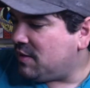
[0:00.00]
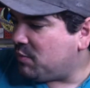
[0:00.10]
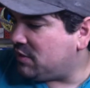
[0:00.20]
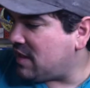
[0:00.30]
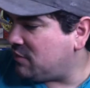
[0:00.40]

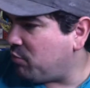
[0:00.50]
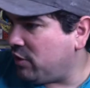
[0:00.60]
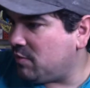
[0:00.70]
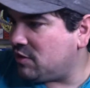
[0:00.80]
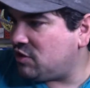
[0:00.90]
But that's pretty much